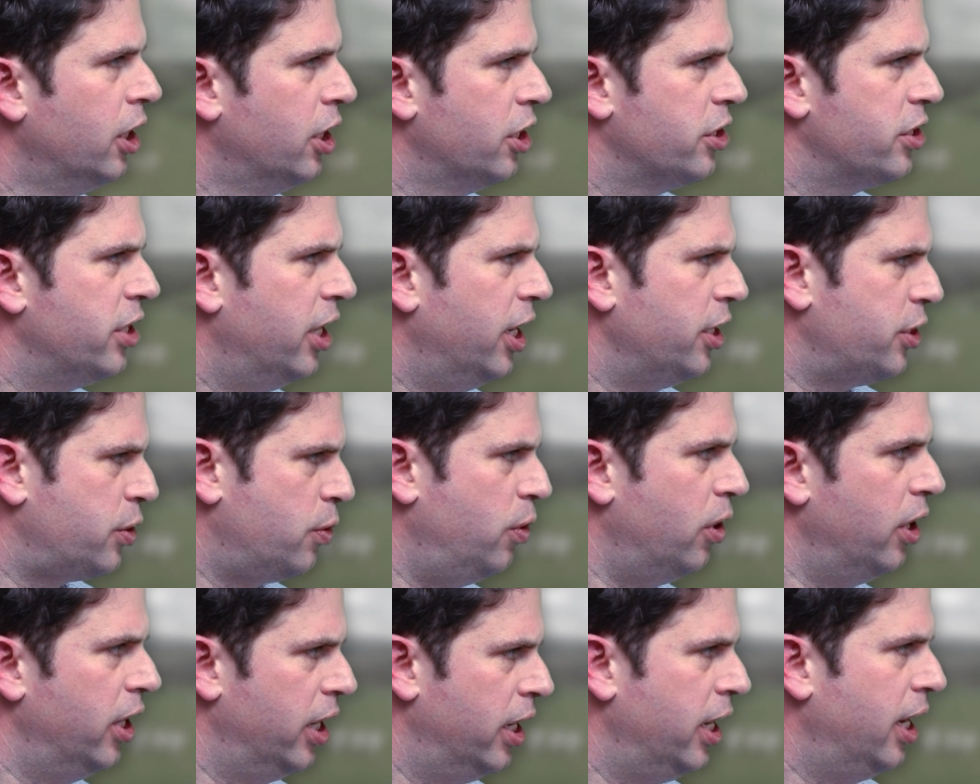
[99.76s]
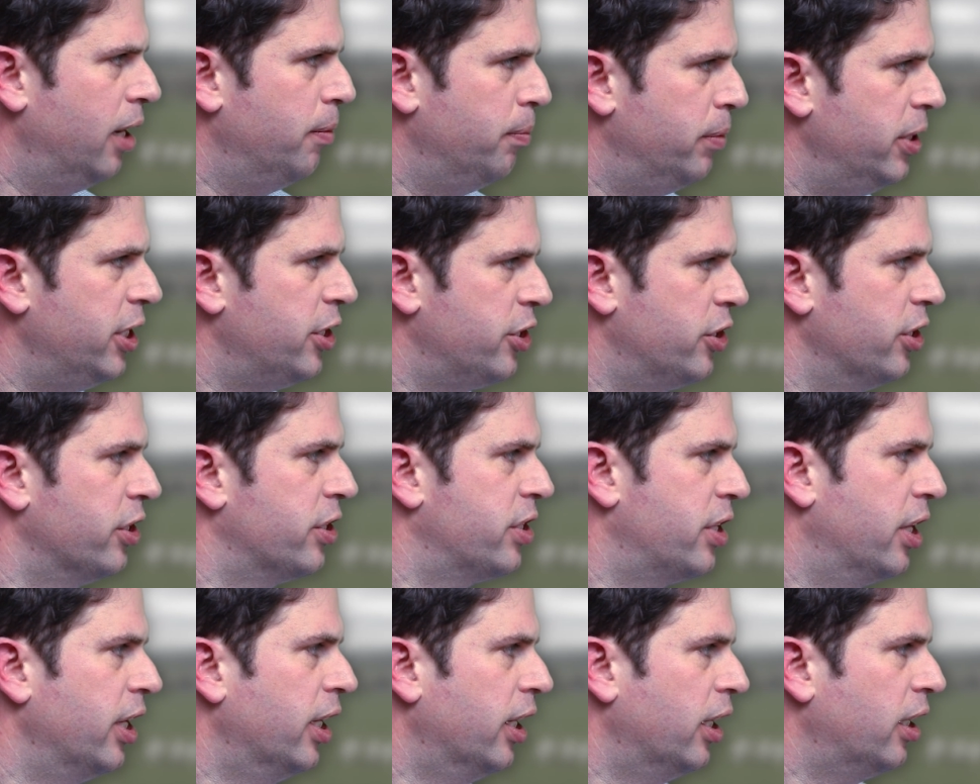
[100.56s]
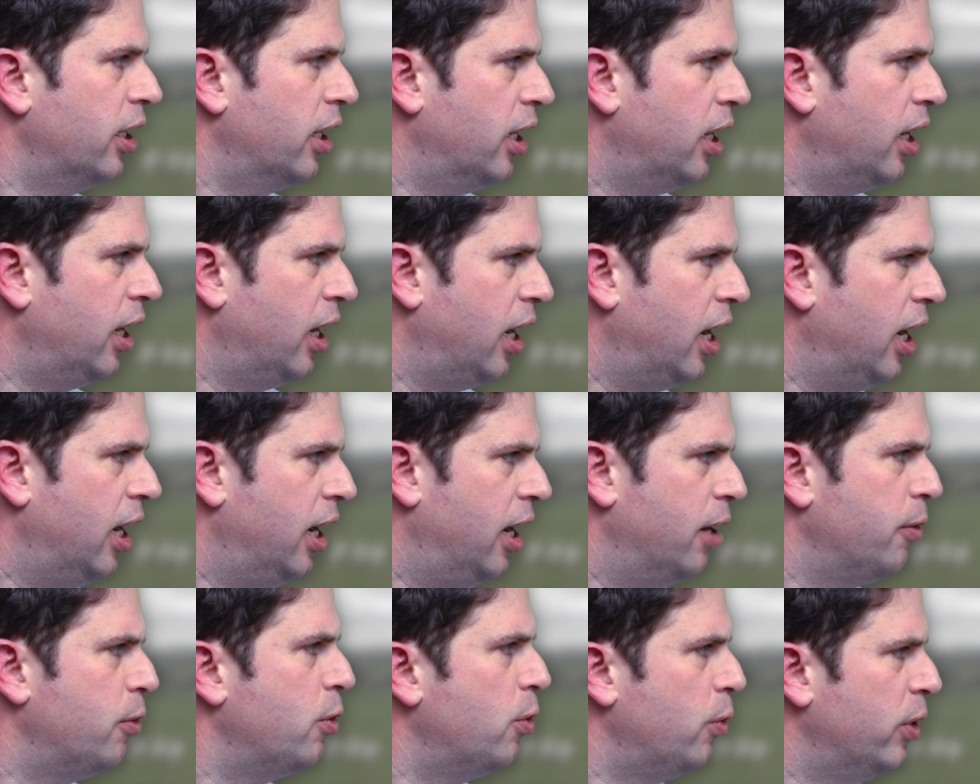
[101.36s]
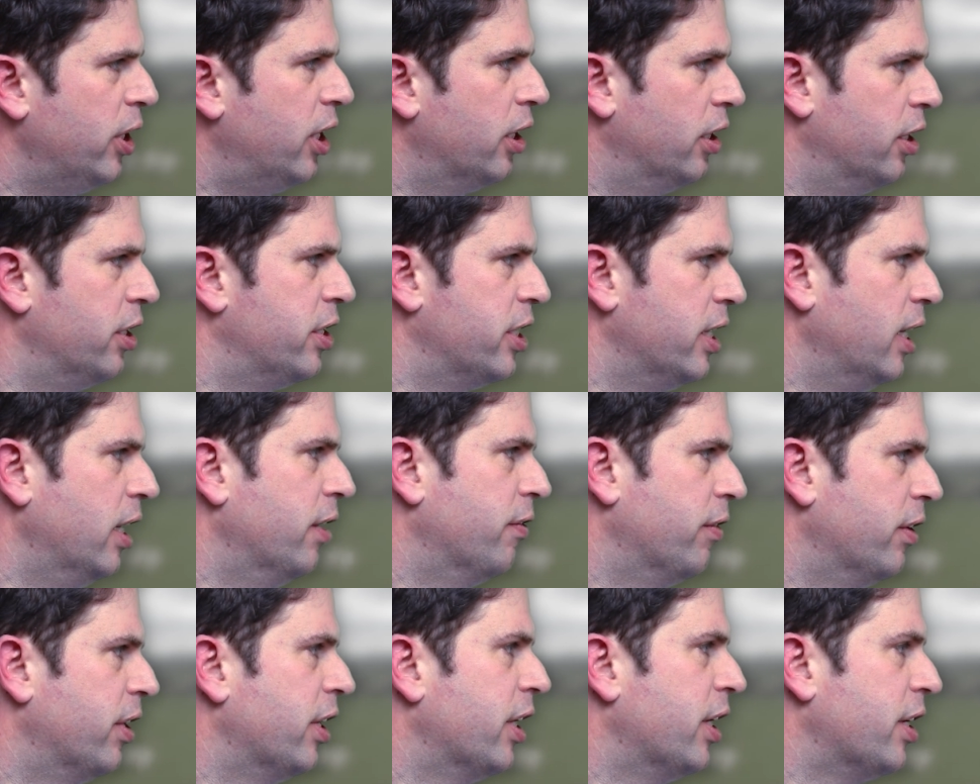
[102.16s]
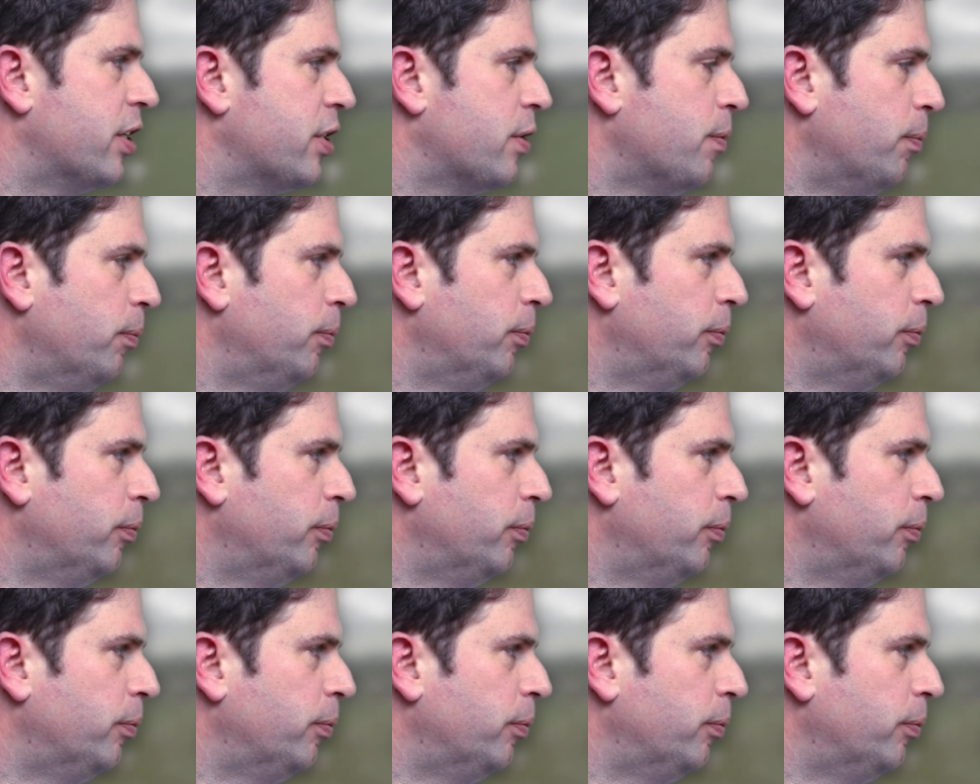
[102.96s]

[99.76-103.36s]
So that's quite an ambitious thing. How are we going to deliver this?